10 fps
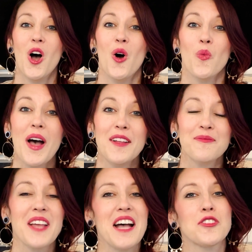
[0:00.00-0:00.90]
Well,
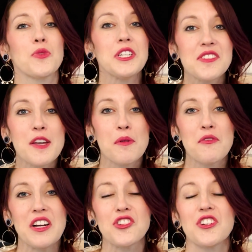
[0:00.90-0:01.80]
as a real estate
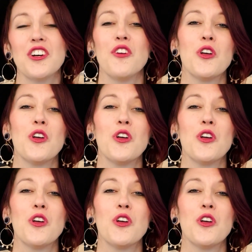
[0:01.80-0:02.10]
professional,